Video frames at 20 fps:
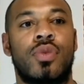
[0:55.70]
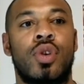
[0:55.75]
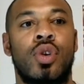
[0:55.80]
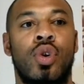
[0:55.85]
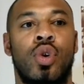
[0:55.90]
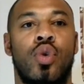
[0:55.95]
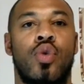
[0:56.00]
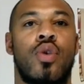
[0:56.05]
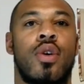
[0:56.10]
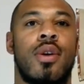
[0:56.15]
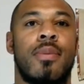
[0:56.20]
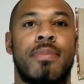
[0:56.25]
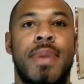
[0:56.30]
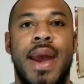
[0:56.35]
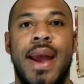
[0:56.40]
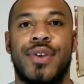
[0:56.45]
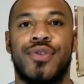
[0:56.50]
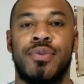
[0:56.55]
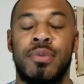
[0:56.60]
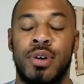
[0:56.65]

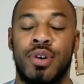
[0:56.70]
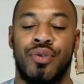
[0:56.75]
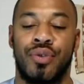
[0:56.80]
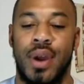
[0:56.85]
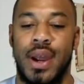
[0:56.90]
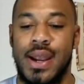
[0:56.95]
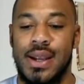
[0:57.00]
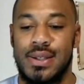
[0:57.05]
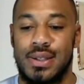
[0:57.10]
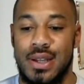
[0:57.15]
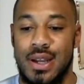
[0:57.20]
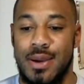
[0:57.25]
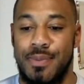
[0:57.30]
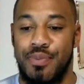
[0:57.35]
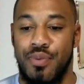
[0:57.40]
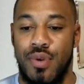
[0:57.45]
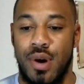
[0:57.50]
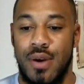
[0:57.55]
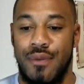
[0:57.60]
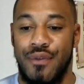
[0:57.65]
cornerbacks from a grade
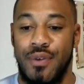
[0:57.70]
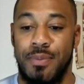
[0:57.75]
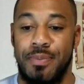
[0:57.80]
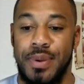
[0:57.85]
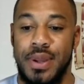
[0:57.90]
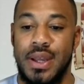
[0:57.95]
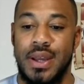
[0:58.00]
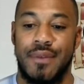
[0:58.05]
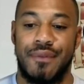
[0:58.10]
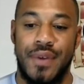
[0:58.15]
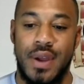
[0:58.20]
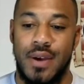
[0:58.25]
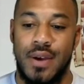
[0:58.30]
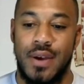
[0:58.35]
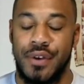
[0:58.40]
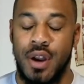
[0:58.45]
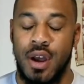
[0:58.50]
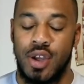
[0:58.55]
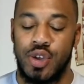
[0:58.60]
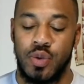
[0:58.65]
standpoint from PFF and
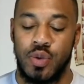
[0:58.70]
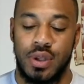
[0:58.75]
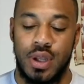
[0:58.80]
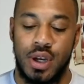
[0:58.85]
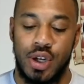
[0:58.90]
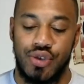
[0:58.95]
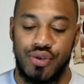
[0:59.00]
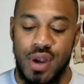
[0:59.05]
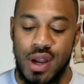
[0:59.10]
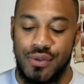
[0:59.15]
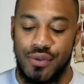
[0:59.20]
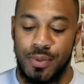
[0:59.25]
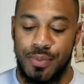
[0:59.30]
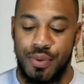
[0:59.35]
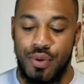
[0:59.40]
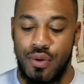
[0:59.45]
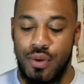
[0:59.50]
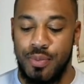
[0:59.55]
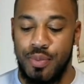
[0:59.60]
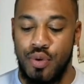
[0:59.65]
also within the transfer
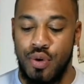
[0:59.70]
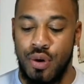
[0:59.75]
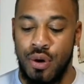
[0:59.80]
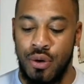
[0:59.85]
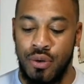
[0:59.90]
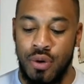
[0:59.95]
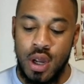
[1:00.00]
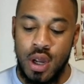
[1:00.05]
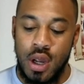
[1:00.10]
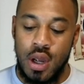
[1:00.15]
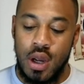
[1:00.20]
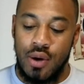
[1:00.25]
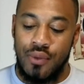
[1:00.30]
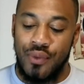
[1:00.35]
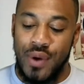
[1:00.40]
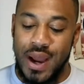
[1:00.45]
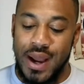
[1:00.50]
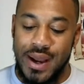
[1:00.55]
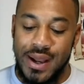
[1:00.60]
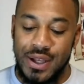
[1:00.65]
portal
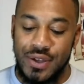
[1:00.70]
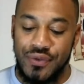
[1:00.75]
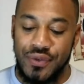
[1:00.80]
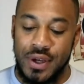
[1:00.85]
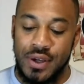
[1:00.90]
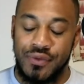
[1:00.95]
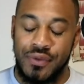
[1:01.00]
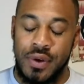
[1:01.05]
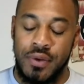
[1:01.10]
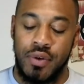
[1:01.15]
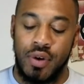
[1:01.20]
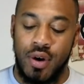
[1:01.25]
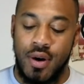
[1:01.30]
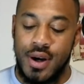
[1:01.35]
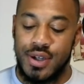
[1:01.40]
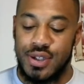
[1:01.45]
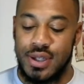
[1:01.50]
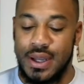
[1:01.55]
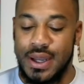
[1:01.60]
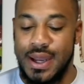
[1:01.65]
ratings in regards
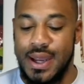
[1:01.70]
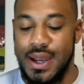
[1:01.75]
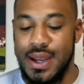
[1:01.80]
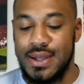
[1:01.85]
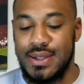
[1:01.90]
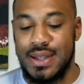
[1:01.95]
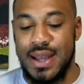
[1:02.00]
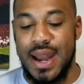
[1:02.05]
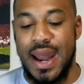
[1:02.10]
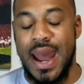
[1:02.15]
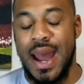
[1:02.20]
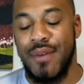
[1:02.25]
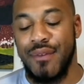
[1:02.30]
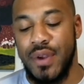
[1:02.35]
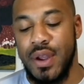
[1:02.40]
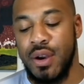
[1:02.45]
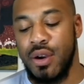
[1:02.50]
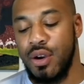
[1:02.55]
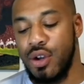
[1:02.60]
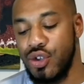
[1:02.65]
to kids that have
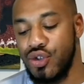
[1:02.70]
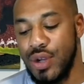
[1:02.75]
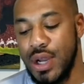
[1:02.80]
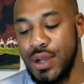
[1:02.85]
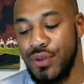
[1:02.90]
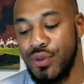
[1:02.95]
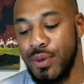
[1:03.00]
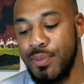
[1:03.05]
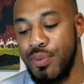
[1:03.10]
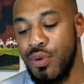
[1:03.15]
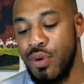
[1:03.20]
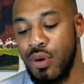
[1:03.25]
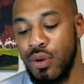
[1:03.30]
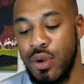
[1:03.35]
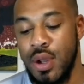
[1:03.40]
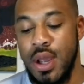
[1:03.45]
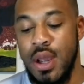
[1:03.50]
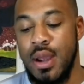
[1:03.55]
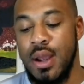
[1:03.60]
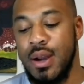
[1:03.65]
entered the transfer portal.
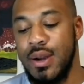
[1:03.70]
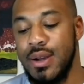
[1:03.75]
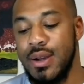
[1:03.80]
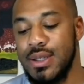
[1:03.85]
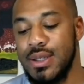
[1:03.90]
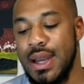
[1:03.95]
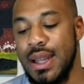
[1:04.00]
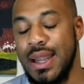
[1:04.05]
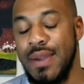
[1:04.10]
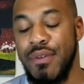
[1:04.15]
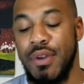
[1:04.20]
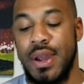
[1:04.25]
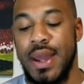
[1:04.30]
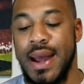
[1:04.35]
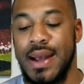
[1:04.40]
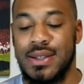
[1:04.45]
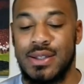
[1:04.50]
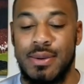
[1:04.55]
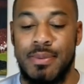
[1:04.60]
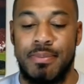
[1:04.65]
Just kind of give you guys
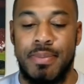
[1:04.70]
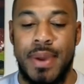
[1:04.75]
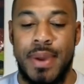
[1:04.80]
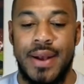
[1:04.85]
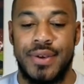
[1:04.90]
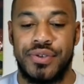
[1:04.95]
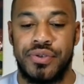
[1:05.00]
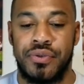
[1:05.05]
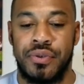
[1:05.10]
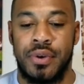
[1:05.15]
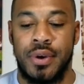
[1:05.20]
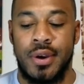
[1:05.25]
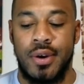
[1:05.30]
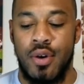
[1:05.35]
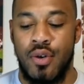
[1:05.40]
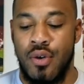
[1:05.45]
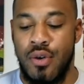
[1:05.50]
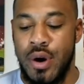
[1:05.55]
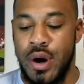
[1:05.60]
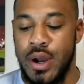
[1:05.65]
some backstory
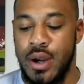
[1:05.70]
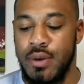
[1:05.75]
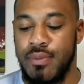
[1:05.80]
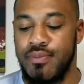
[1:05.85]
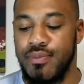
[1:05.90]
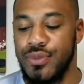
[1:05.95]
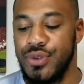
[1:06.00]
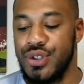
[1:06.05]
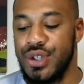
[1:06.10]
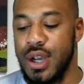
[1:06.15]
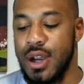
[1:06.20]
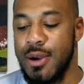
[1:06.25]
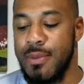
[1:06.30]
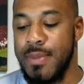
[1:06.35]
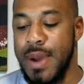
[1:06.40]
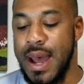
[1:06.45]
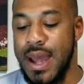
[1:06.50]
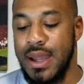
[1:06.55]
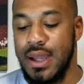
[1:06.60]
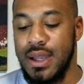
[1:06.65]
on
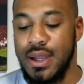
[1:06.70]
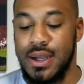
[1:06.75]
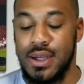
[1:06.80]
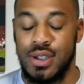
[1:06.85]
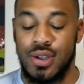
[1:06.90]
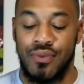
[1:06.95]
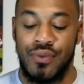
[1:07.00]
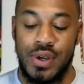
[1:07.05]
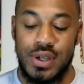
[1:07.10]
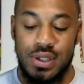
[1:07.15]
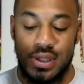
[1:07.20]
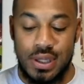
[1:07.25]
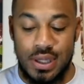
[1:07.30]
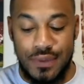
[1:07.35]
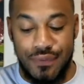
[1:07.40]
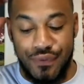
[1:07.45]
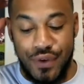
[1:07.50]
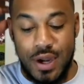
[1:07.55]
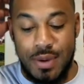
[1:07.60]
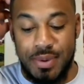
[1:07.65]
Jeremiah. He's originally
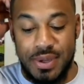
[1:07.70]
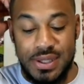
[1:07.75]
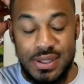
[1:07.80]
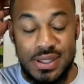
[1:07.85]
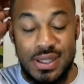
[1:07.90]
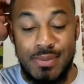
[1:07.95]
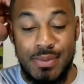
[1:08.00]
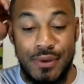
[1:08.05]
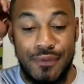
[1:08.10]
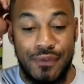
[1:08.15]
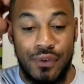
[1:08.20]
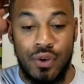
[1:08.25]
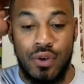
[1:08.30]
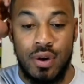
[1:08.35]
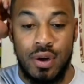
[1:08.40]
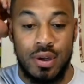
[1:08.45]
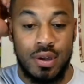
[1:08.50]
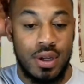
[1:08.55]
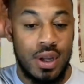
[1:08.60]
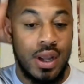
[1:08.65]
from Kissimmee,
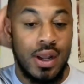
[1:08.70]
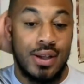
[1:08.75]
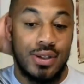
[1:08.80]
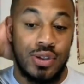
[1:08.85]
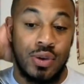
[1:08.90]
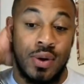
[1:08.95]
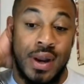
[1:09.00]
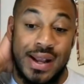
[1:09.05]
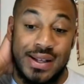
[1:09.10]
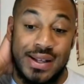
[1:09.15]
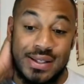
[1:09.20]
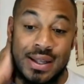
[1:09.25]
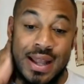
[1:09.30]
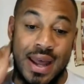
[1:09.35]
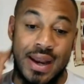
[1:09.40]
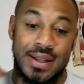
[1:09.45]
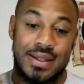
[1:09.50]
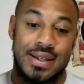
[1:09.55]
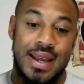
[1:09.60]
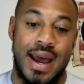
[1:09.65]
Florida, so that's a lot
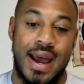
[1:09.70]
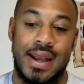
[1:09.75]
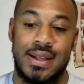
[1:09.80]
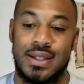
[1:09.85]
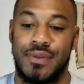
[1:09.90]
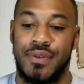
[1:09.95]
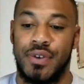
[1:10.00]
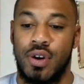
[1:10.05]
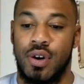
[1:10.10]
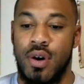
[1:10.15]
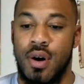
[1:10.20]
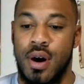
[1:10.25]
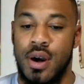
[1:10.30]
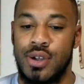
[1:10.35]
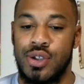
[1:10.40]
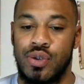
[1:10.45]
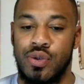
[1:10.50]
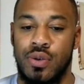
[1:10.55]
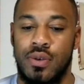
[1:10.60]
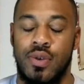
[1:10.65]
of ties in regards
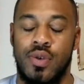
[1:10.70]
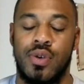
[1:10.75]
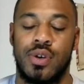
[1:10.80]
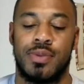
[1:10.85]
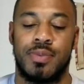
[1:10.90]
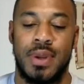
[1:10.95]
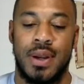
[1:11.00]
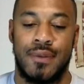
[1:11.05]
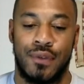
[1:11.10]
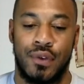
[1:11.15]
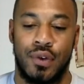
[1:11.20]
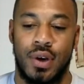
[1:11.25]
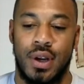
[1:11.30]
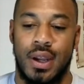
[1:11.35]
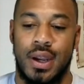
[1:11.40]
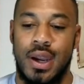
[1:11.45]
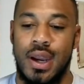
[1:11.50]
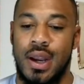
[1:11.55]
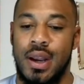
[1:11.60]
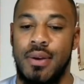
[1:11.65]
to, of course, being a Florida
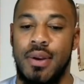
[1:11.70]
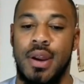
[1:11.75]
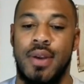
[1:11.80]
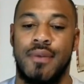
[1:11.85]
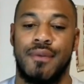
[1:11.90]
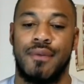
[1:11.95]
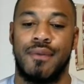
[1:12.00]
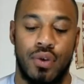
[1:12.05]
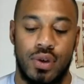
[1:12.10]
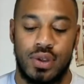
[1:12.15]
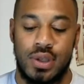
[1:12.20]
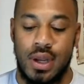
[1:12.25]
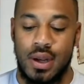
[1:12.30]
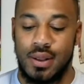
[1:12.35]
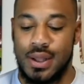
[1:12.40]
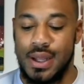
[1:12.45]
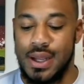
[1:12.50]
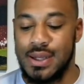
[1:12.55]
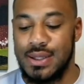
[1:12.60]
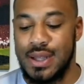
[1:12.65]
kid in Florida State and
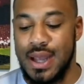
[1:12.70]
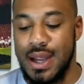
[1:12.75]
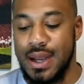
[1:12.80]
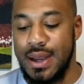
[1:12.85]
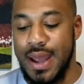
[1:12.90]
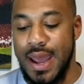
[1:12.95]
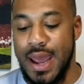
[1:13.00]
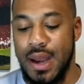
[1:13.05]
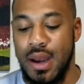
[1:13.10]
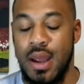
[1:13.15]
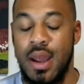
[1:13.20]
things like that.